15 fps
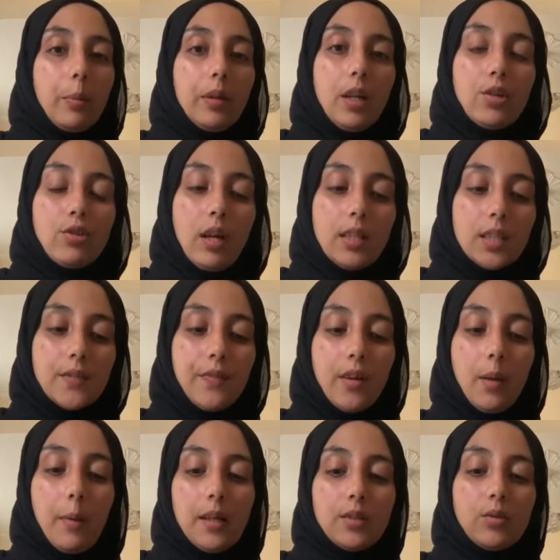going to transfer
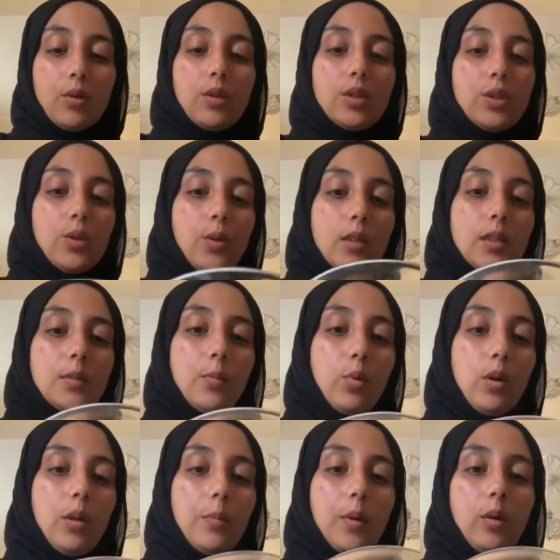my sauce to a
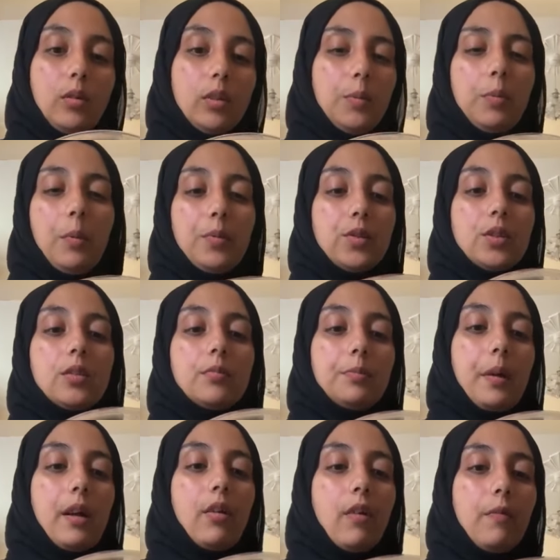smaller bowl. It's probably just
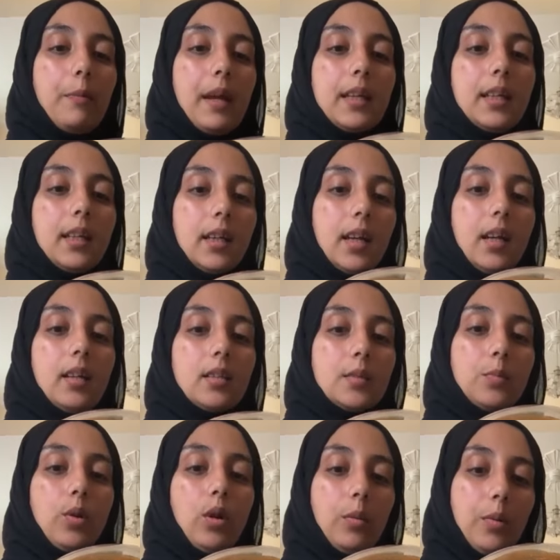better off making it in a
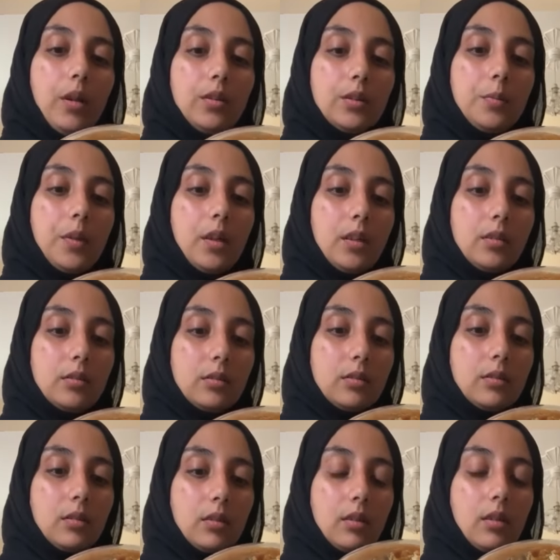smaller bowl, to be honest.
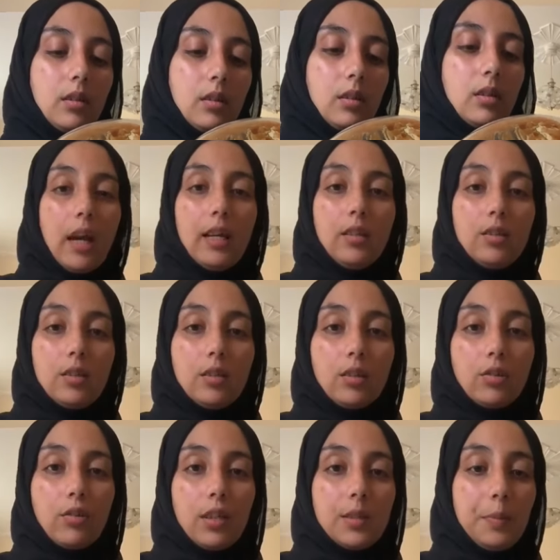And
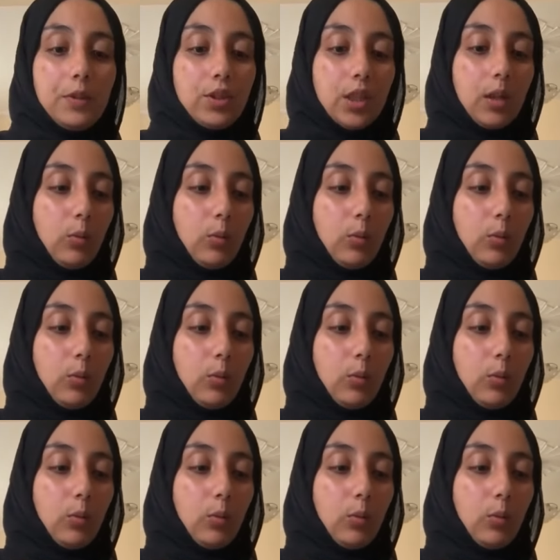crispy chicken